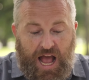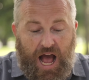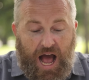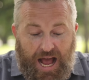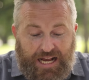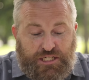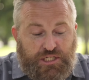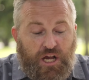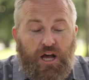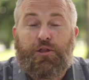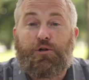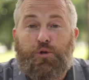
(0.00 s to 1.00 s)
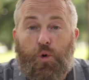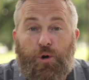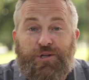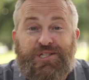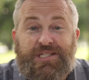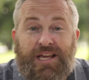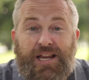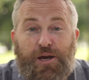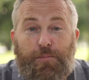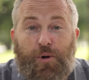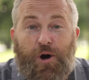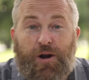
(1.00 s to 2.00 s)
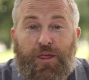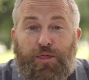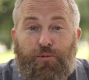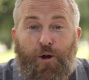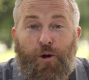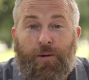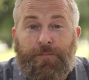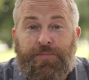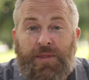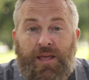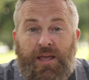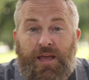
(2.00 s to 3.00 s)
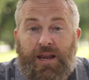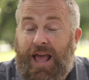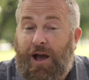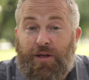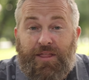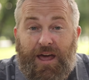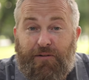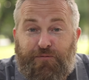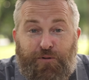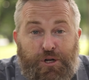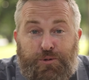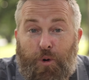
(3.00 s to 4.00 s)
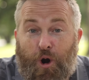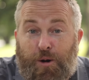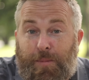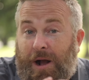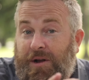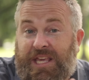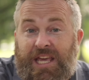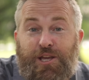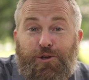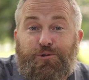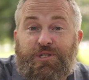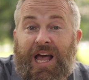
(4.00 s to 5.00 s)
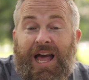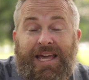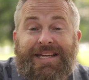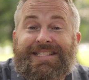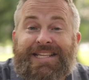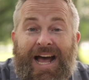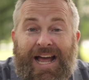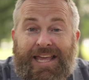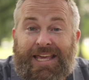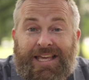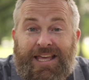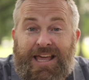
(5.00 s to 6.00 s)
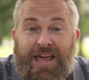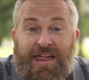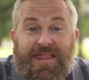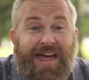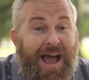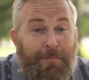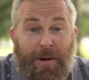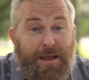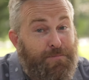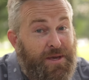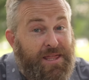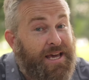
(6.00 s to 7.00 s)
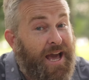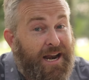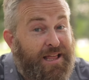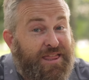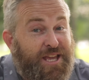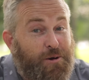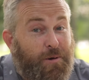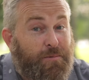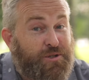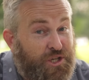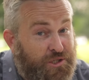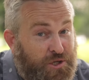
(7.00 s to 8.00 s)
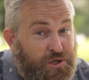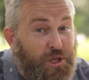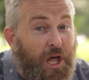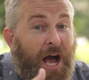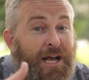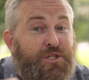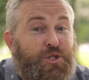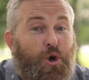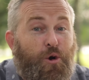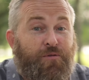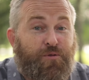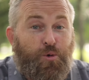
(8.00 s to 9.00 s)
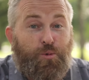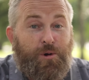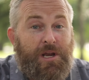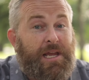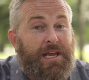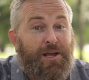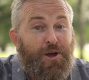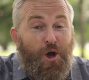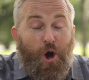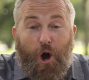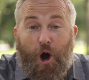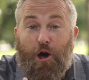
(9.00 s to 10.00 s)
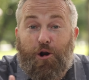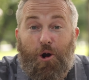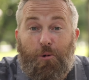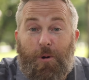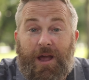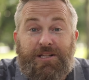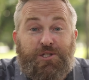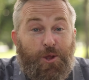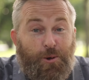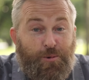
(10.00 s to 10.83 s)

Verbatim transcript: I saw the Lord sitting upon a throne. Now, that first part about King Uzziah dying, that might be the kind of thing we would just gloss over, read on our way to the